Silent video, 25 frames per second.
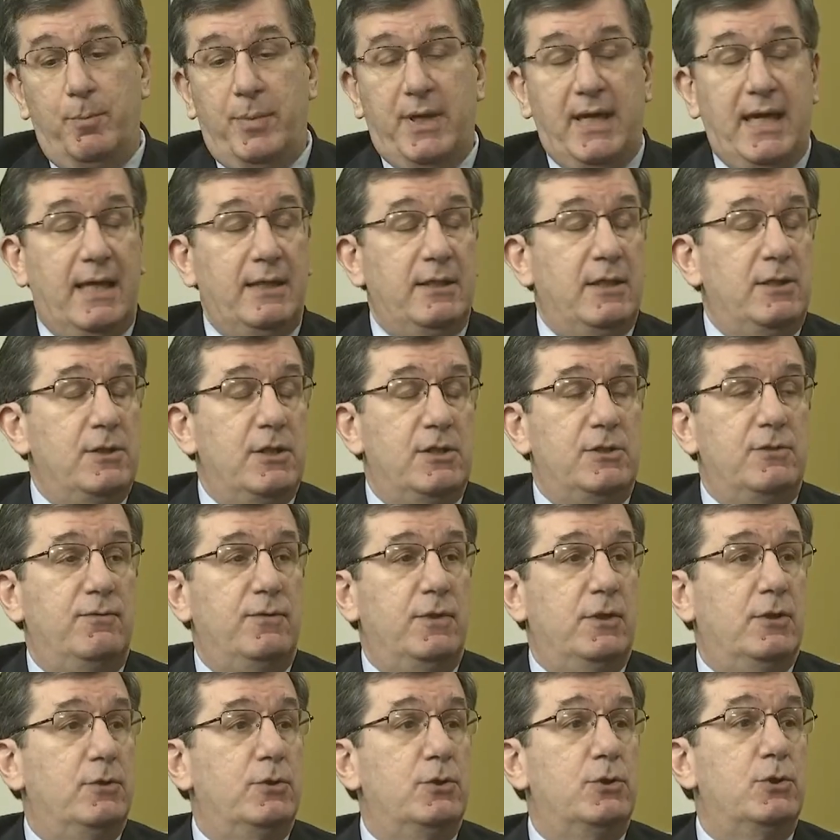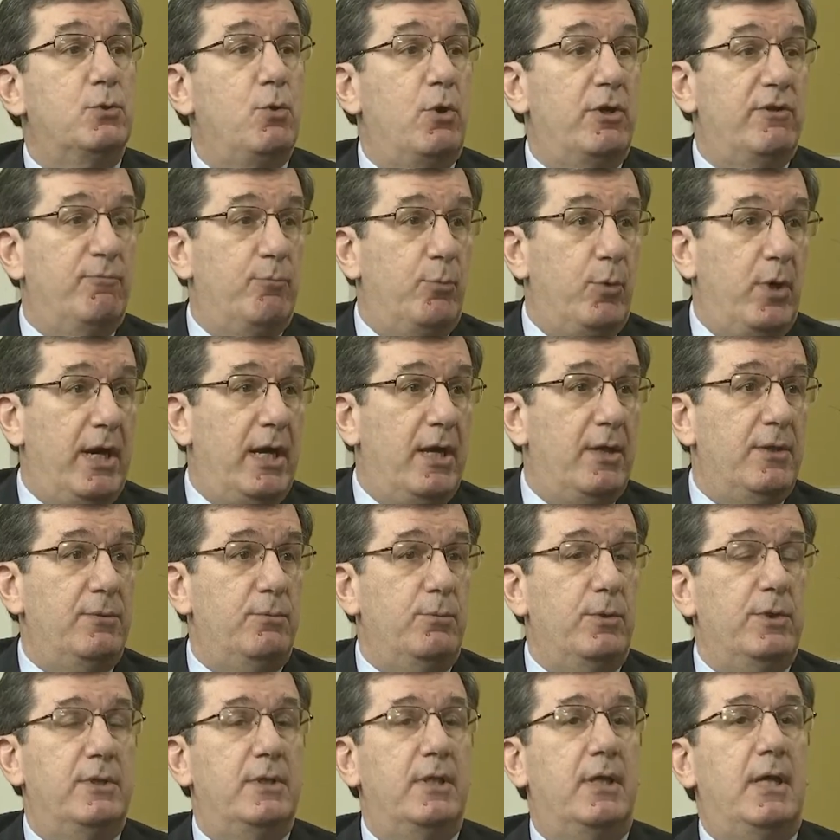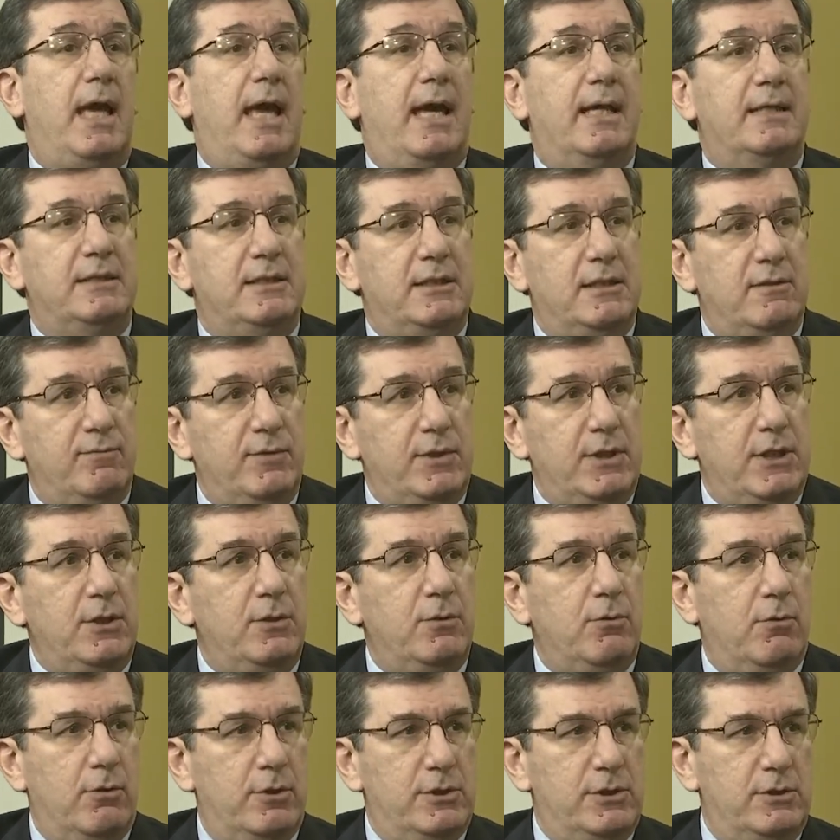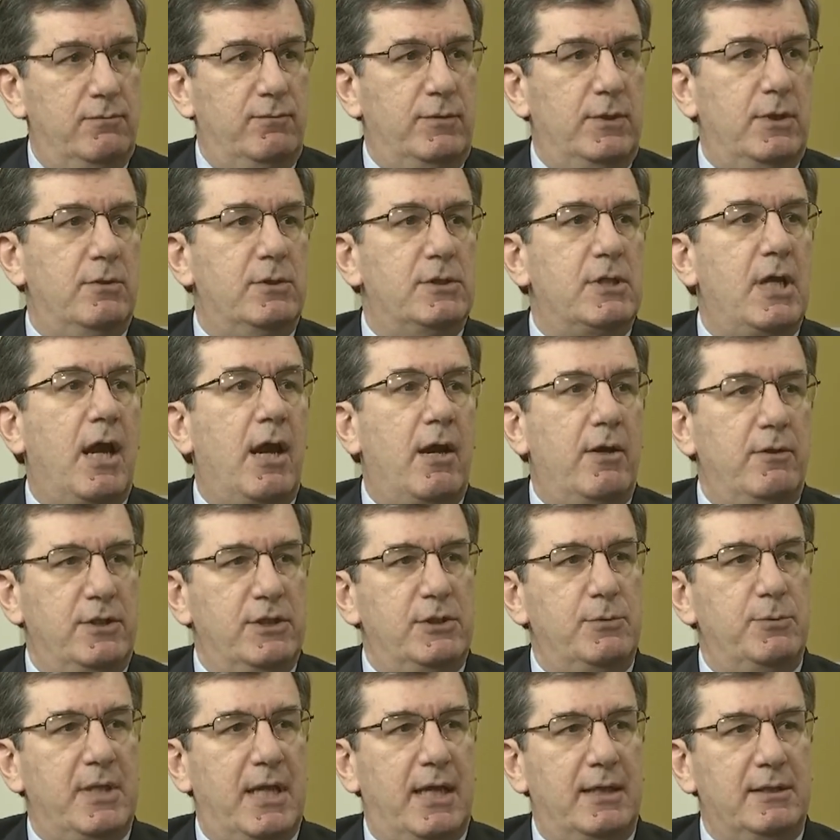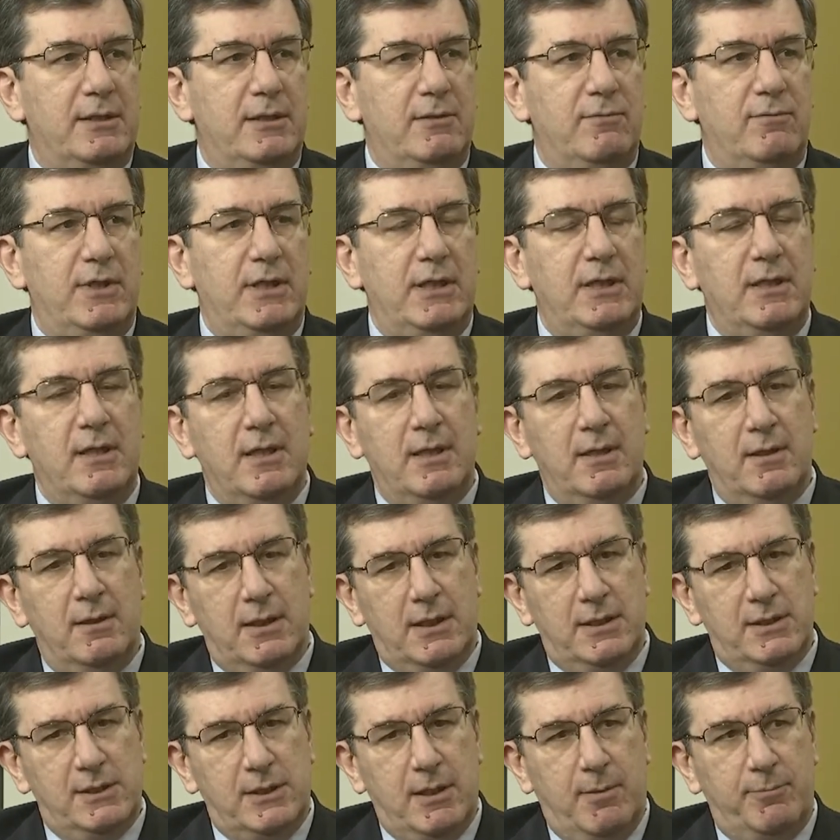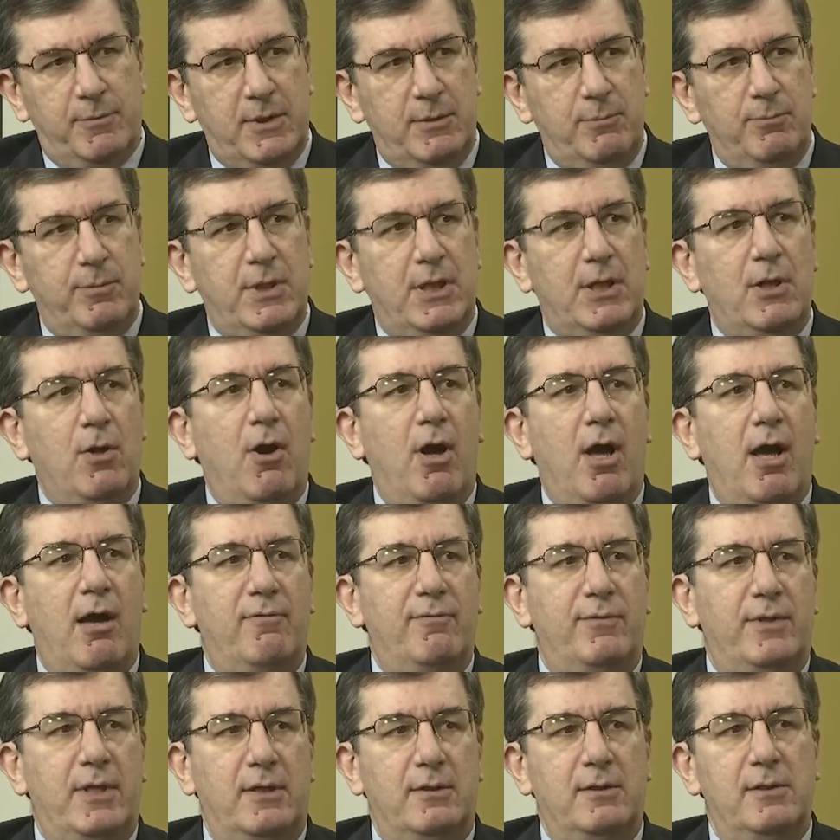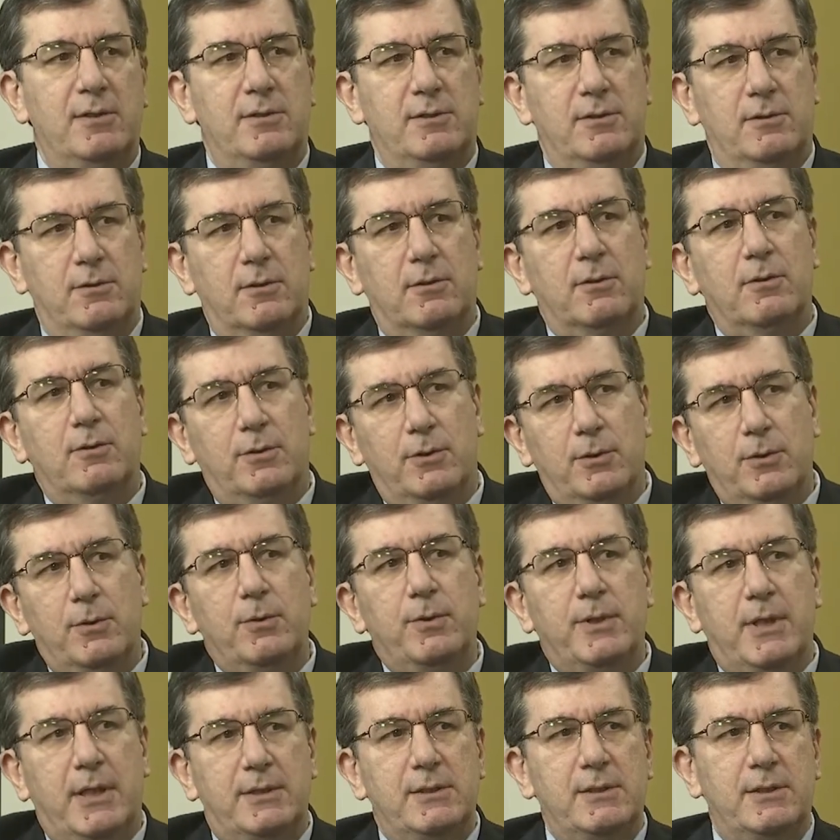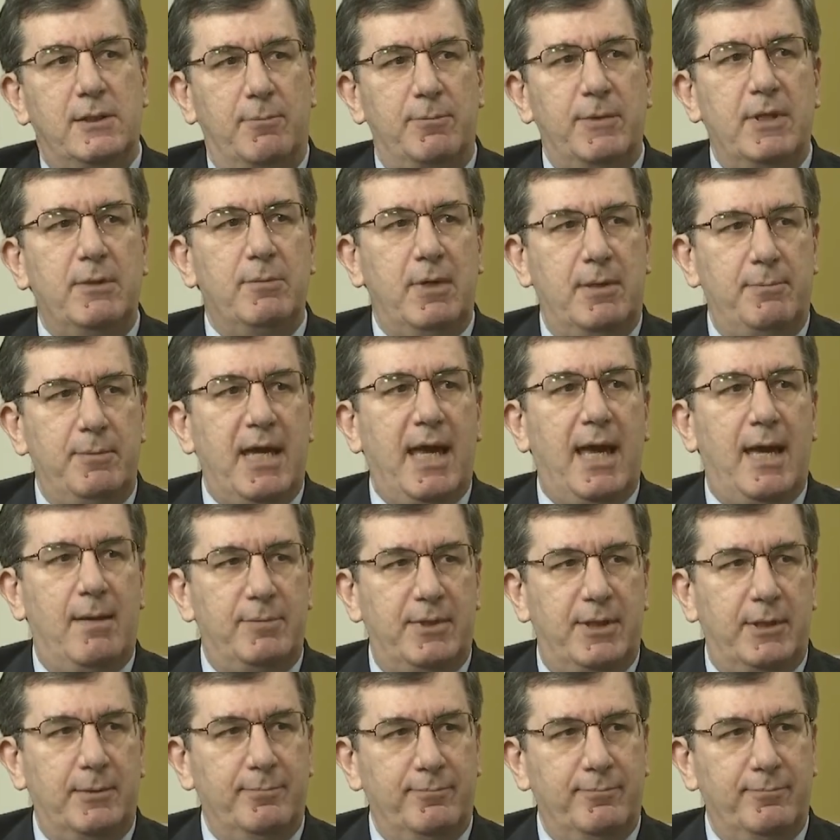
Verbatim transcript: pain and just feel short of breath with activity or severe tiredness with activity, and something being off that is the clue that something may be happening.